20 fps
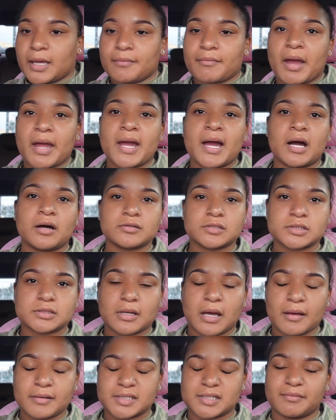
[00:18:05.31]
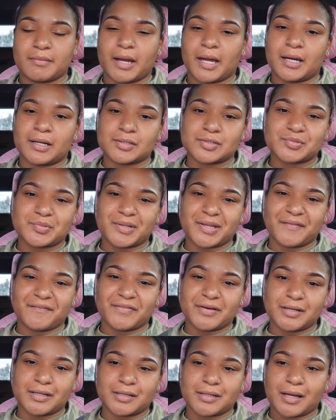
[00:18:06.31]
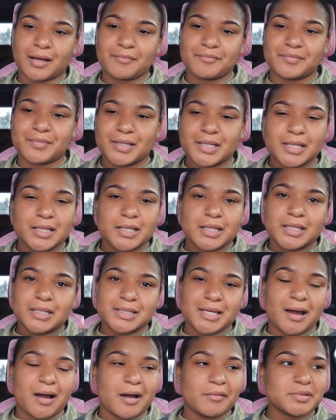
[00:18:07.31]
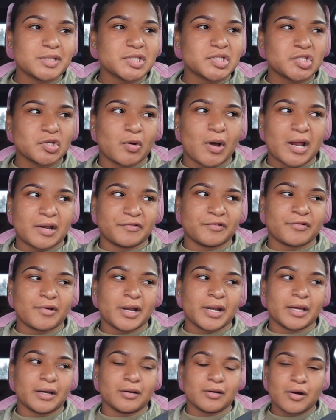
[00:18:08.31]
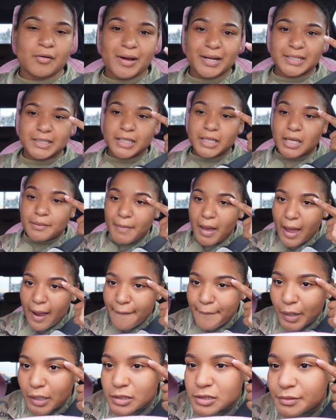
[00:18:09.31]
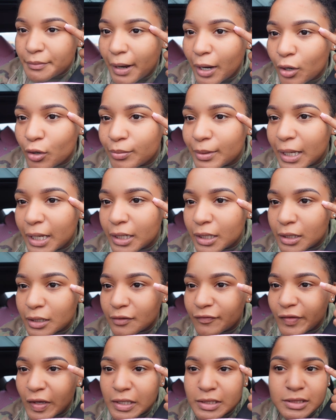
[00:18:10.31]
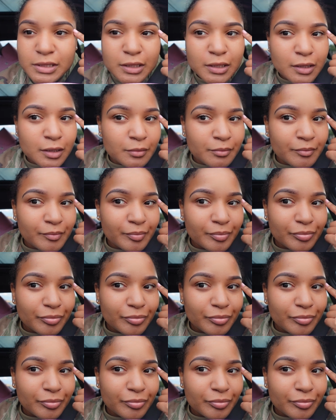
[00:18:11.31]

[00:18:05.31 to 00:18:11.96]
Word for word: And my house, I said my house, what the fuck, I'm just so out of it right now. Oh, I did get my eyebrows microbladed, if y'all see them.